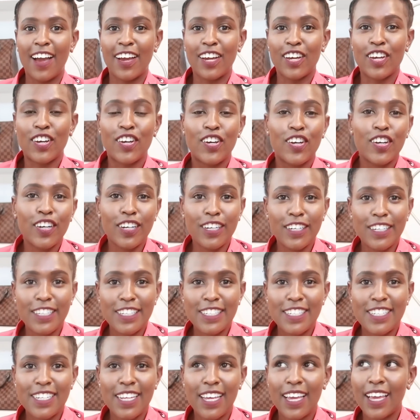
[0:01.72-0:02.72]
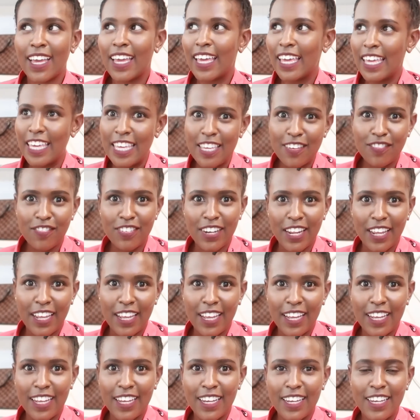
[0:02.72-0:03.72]
Good
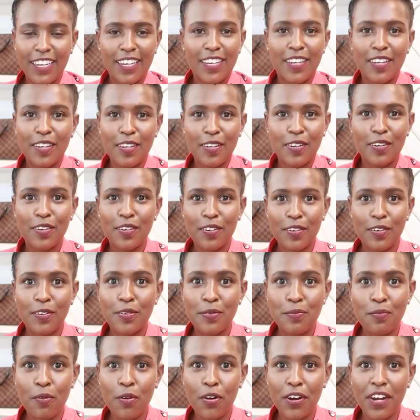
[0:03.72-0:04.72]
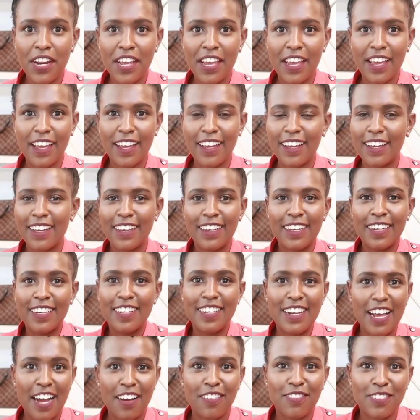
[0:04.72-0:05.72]
evening, good morning,
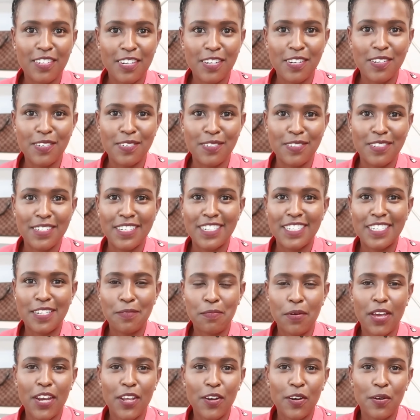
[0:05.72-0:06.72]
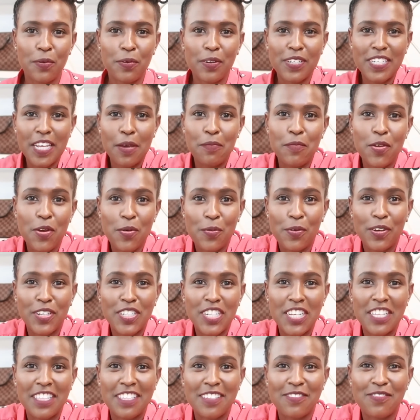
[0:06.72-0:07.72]
good afternoon, depending on what time you're
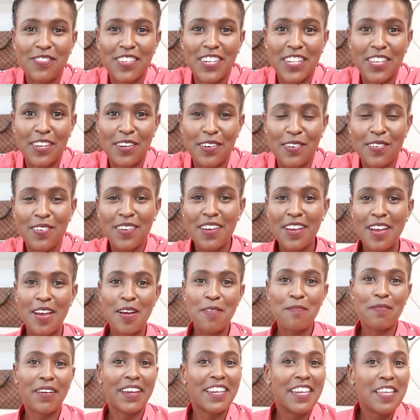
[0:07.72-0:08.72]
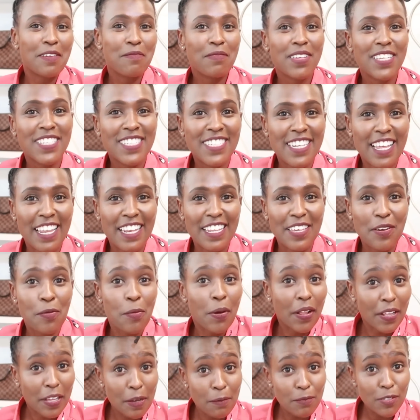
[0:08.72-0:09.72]
watching the video. My name is Nelly.
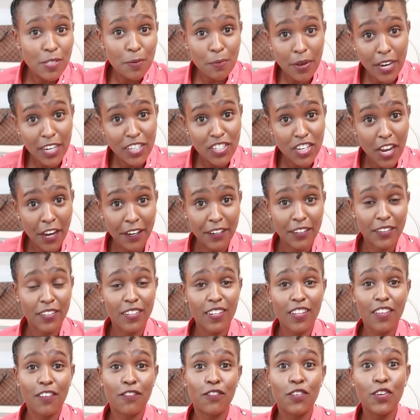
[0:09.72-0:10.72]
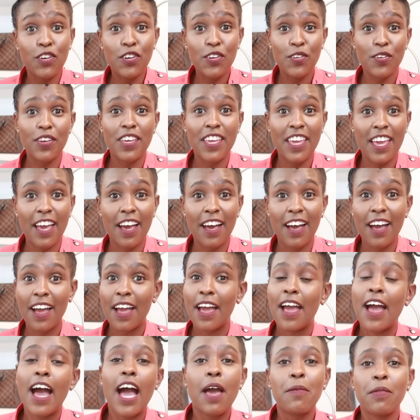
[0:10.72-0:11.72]
Welcome to my channel. If you're new here,
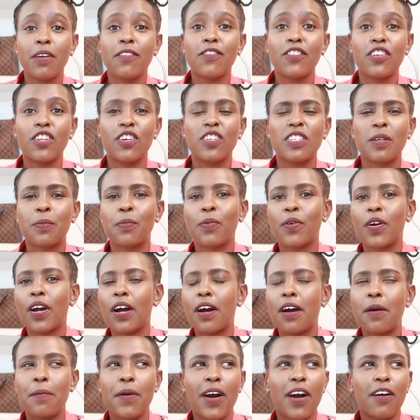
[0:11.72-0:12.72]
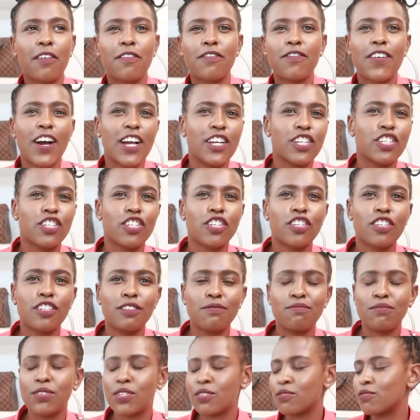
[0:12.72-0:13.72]
I make videos about
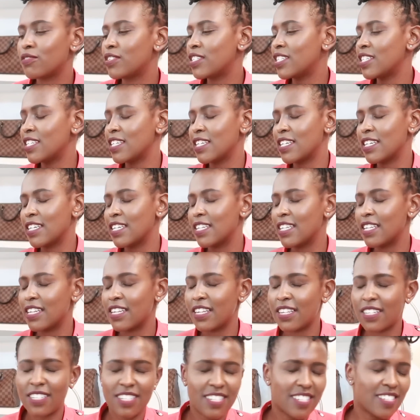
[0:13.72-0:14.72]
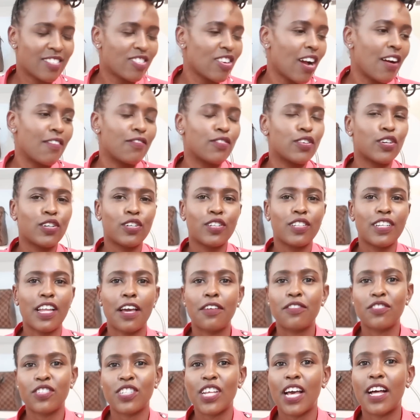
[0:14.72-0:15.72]
fashion, beauty, travel,
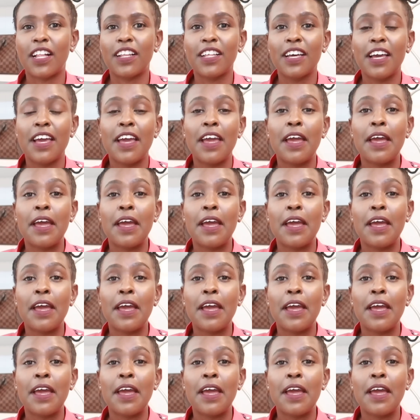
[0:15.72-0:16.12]
lifestyle,